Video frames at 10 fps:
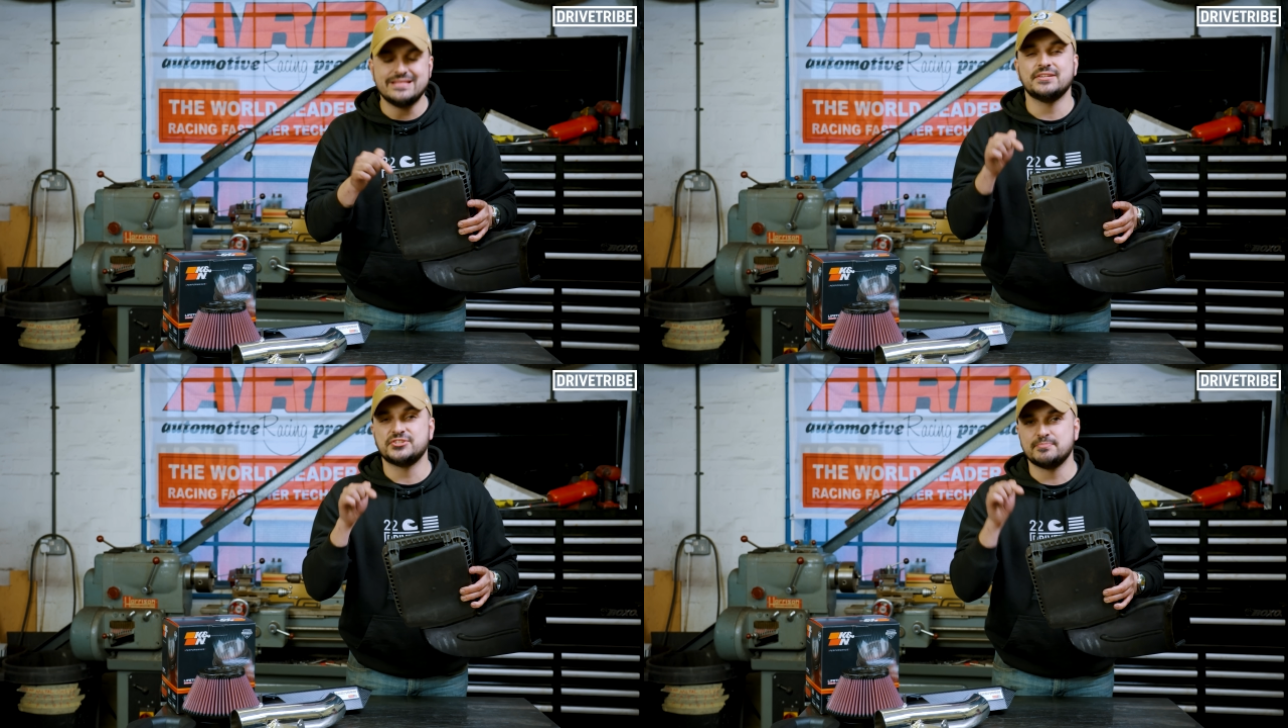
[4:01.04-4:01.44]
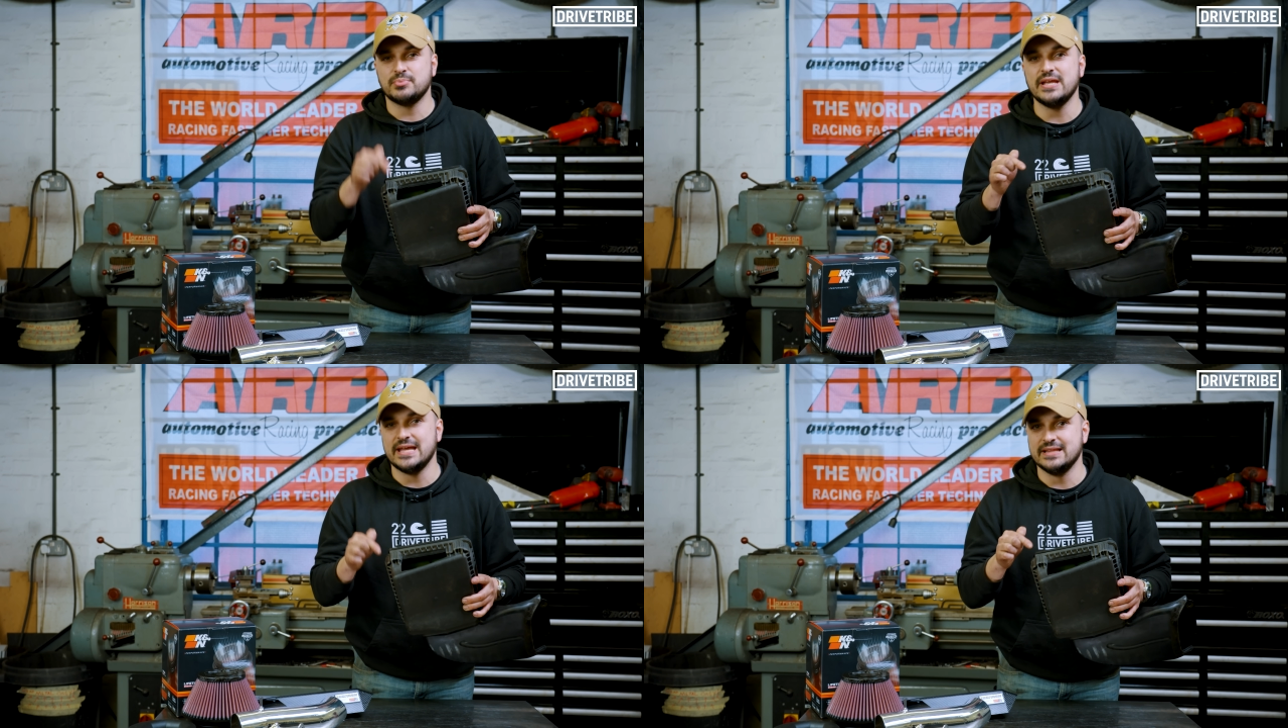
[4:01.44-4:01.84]

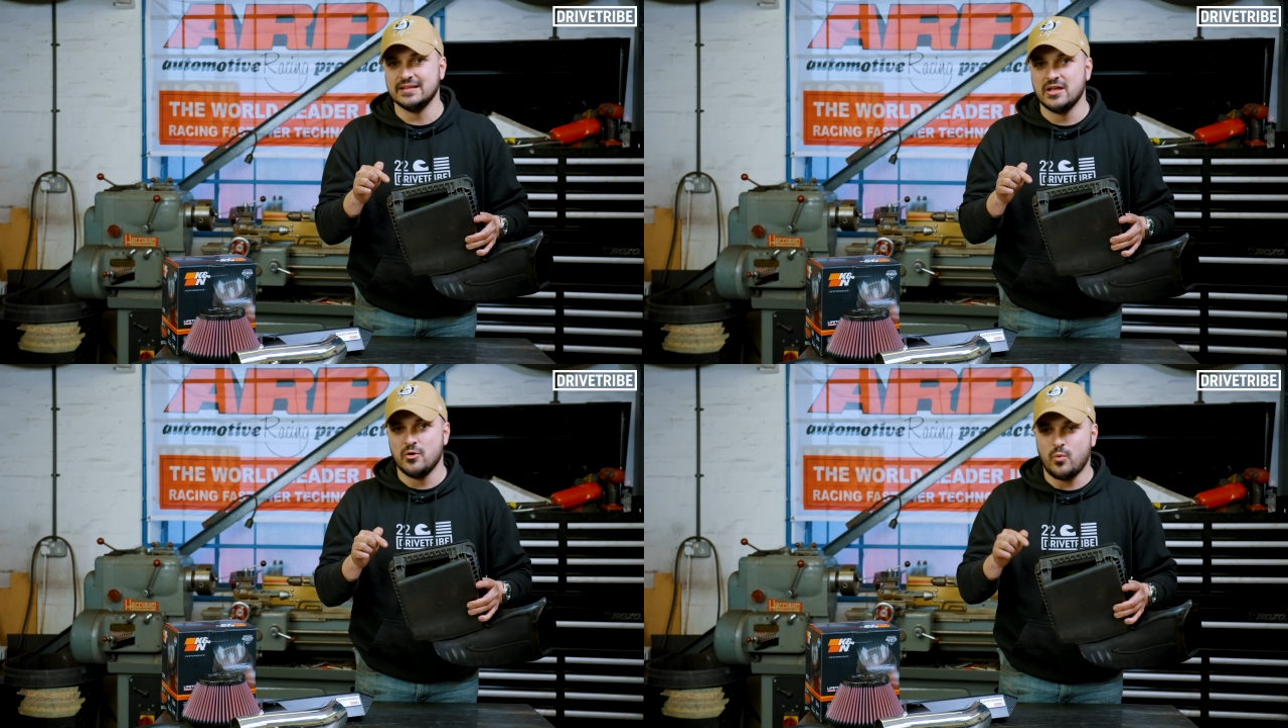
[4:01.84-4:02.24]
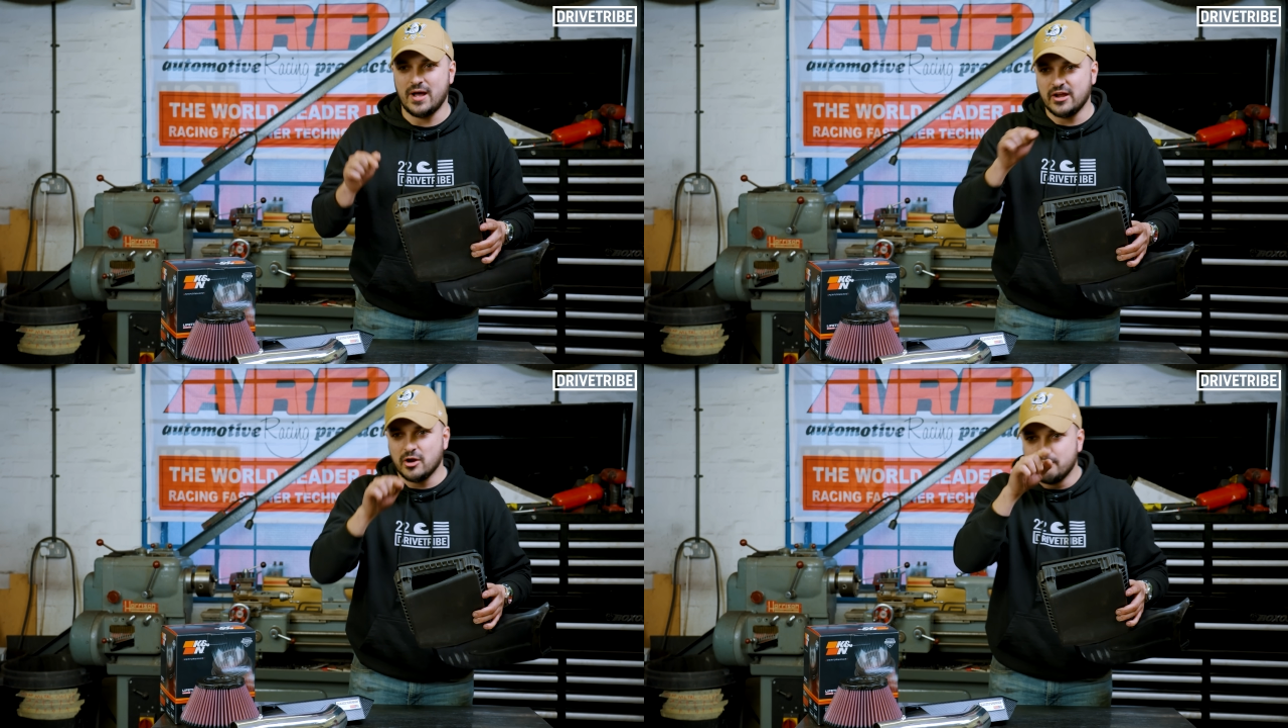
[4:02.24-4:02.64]
explain
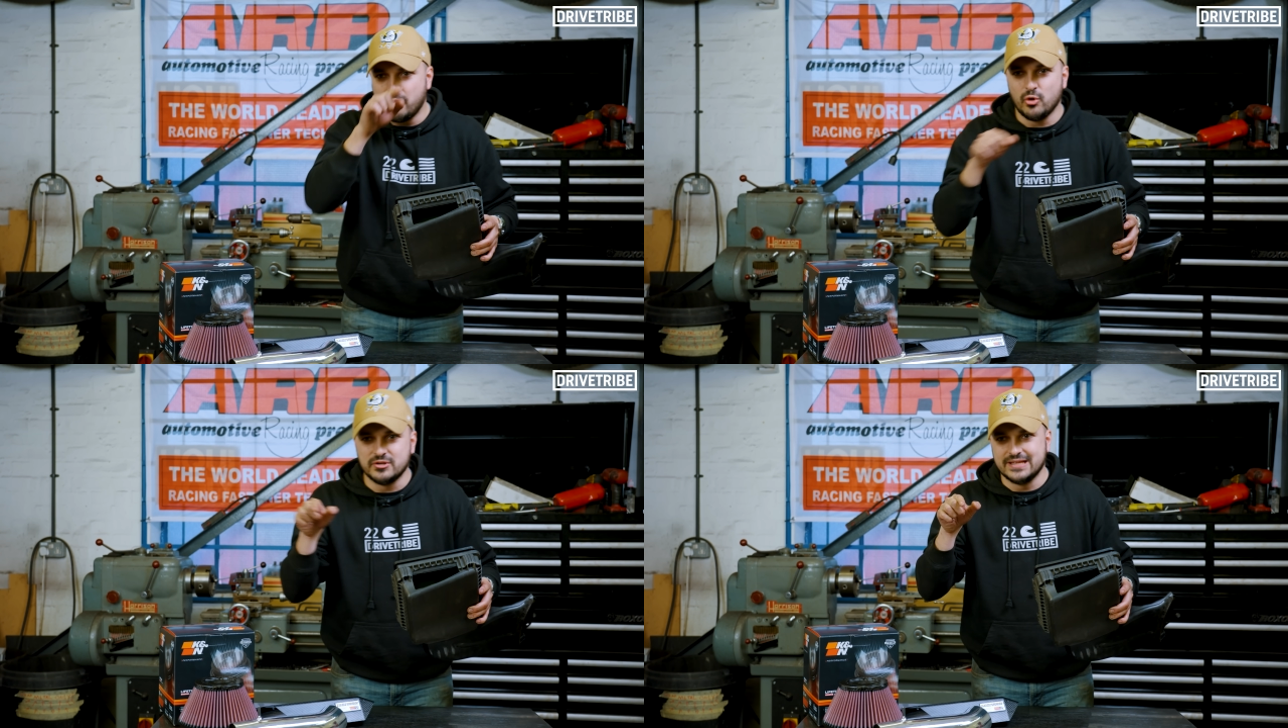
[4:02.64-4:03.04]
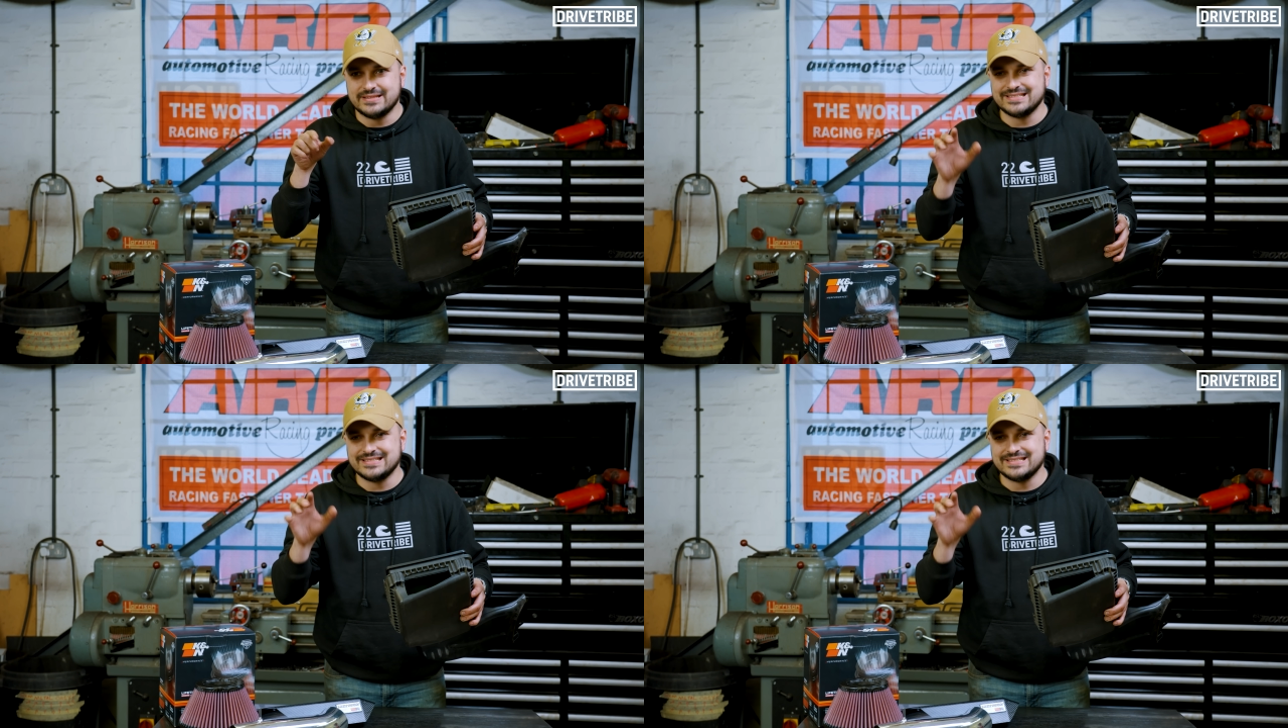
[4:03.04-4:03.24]
why our bonnet